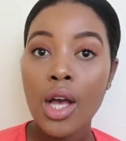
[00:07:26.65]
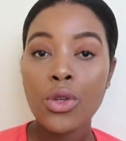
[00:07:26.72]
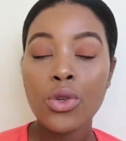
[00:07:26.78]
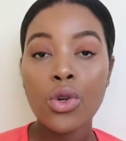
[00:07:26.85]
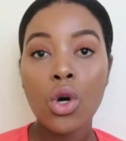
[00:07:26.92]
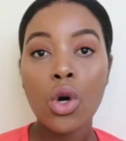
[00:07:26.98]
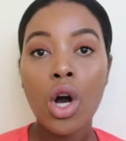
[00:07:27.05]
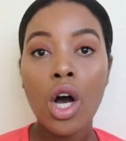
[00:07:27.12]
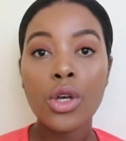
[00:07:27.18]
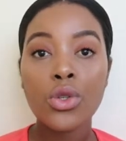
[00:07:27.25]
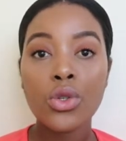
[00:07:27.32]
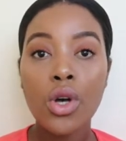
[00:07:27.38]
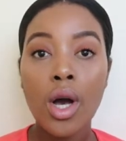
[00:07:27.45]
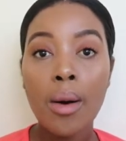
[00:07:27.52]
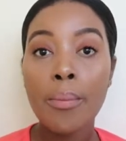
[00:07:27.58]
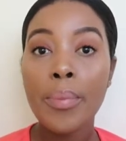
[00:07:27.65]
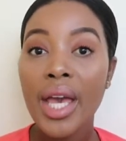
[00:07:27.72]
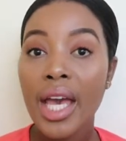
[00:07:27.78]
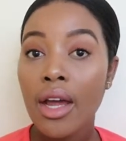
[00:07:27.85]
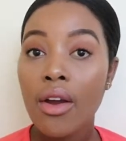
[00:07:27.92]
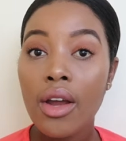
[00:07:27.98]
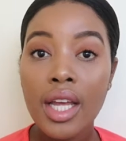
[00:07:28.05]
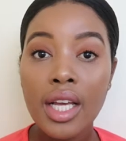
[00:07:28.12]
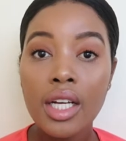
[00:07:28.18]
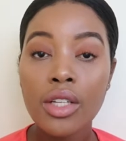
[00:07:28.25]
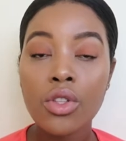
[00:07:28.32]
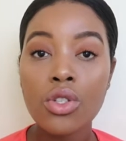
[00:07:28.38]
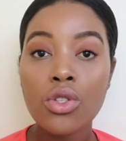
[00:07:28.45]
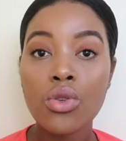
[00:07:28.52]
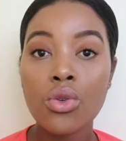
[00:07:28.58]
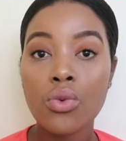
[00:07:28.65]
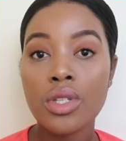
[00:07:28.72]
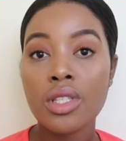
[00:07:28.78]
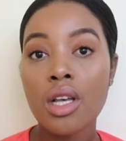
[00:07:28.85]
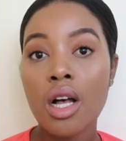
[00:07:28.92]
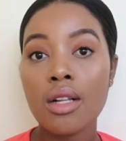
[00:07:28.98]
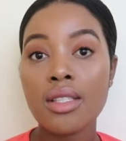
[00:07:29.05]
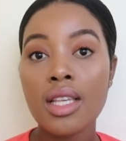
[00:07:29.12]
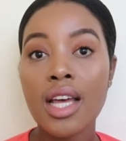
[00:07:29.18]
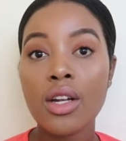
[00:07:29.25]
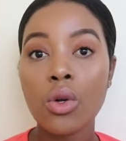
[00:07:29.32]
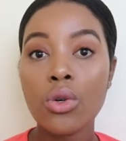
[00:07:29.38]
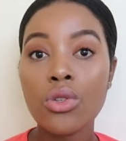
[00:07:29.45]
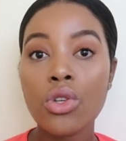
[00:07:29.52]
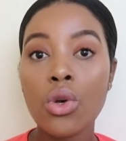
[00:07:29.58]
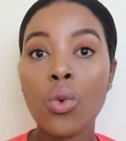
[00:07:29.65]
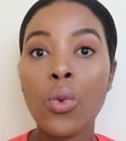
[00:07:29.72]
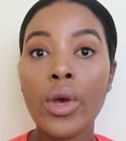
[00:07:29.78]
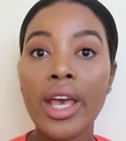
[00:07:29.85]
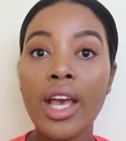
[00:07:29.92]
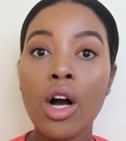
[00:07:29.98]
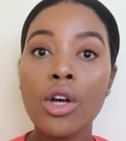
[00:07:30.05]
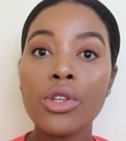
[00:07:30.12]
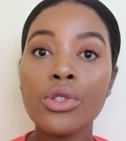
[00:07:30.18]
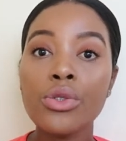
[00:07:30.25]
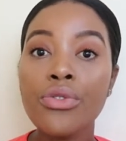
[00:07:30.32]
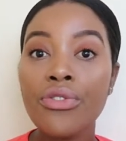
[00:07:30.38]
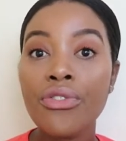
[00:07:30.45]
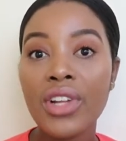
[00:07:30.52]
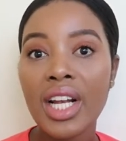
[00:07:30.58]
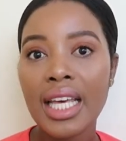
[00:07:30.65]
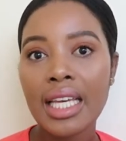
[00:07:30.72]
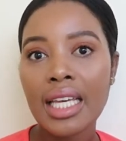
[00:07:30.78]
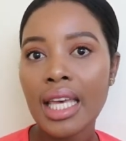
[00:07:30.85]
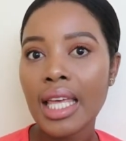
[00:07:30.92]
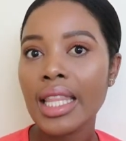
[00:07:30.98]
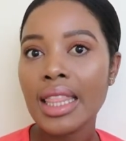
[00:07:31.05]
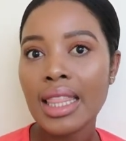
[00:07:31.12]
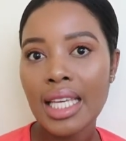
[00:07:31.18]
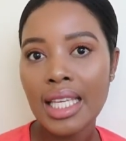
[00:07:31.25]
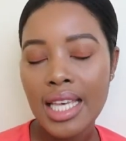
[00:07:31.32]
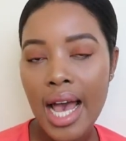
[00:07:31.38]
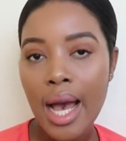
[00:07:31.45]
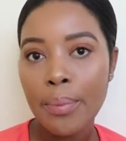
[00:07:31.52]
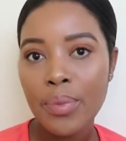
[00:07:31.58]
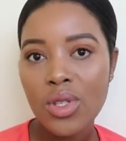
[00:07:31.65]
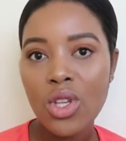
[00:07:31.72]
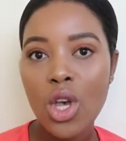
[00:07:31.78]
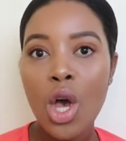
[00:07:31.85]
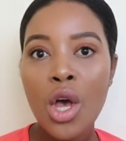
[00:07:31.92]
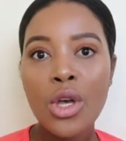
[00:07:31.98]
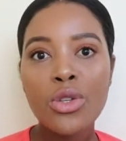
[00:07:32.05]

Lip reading: You know, are you comparing the two results? And also, where are you filling in the gaps?